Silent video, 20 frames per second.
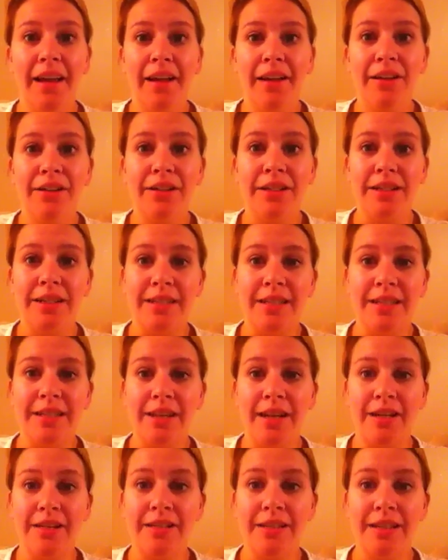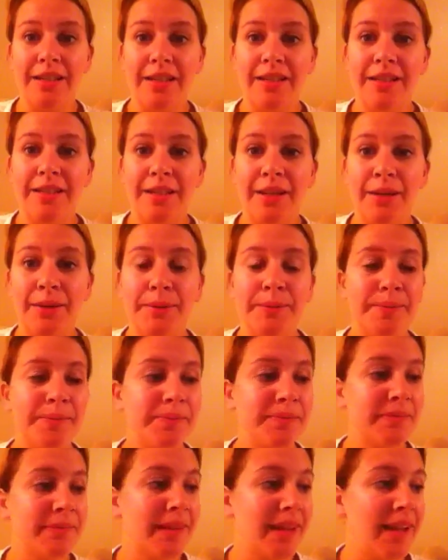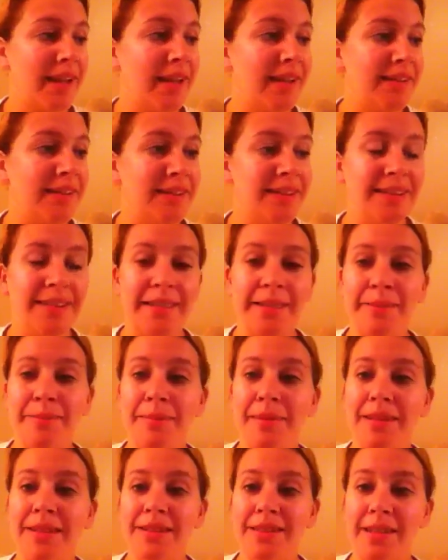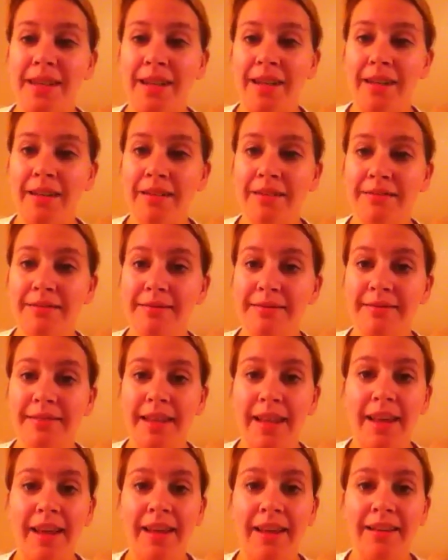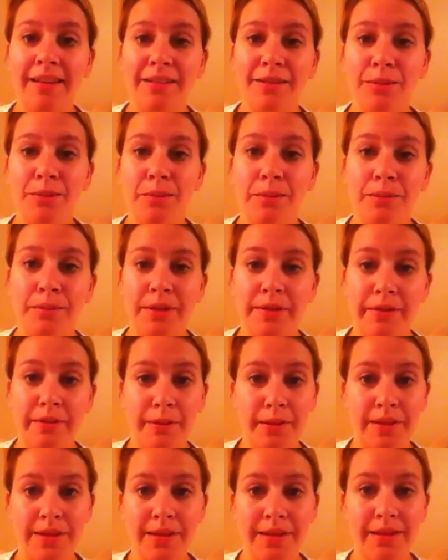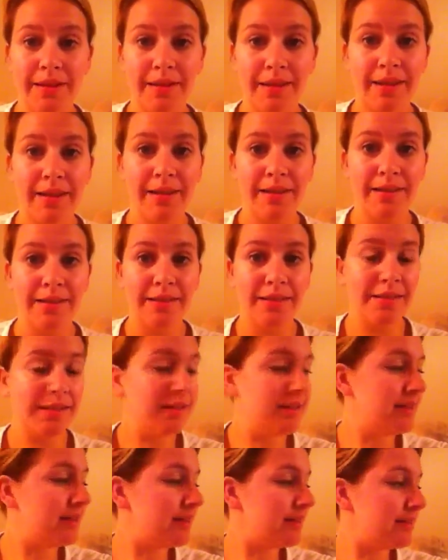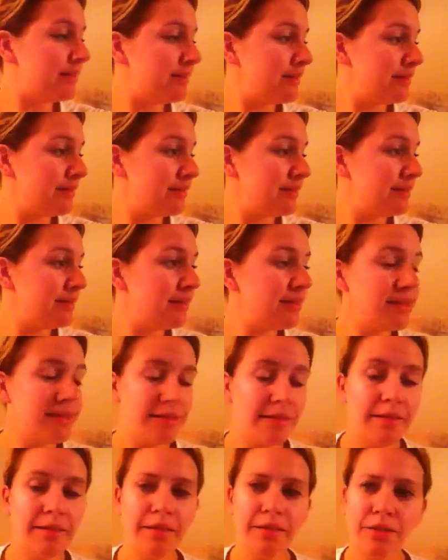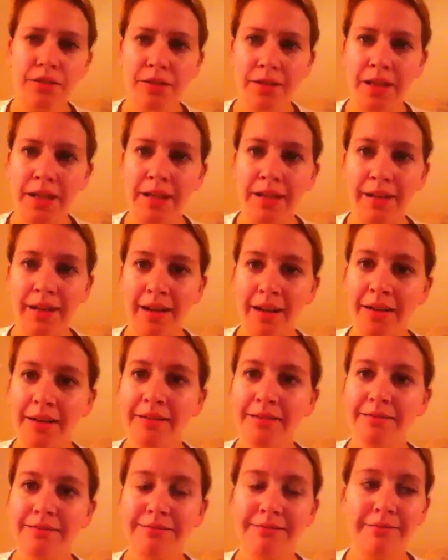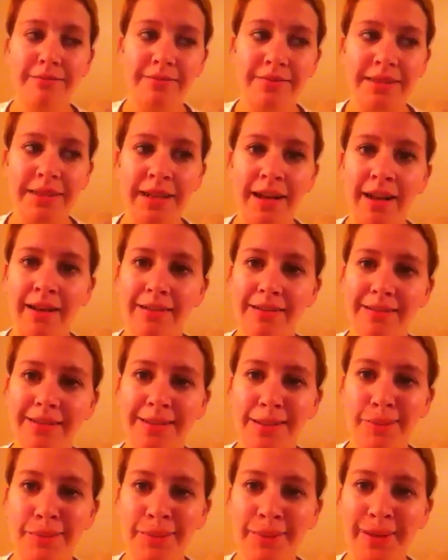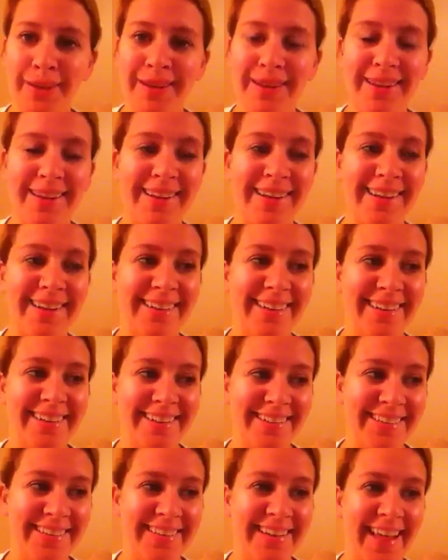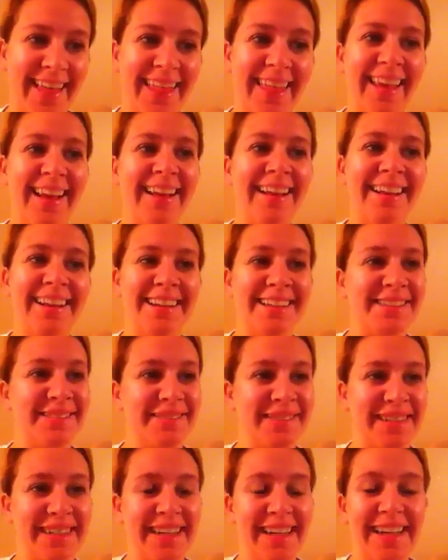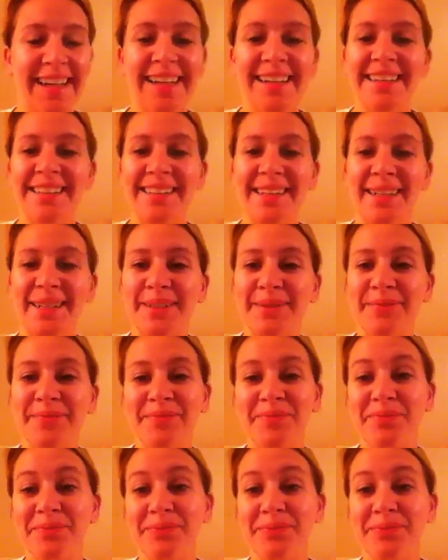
I was just exhausted, so I did some sitting and TV watching and a little straightening. Not completely doing nothing this morning, so